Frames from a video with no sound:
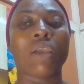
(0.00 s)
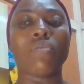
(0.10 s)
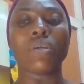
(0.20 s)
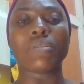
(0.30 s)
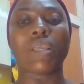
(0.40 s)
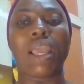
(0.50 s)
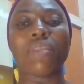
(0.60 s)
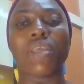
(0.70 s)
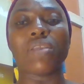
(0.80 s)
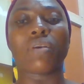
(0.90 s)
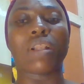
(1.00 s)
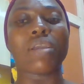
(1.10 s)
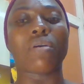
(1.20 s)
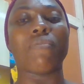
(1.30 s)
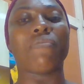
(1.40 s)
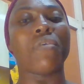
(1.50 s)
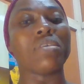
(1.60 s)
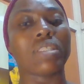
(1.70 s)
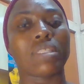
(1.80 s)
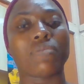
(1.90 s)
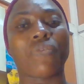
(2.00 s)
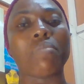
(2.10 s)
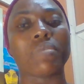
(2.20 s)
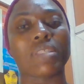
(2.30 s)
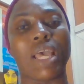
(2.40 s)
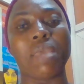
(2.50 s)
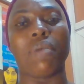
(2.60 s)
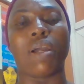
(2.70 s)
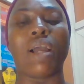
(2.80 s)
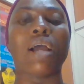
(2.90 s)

Once you get there, you click on form timer.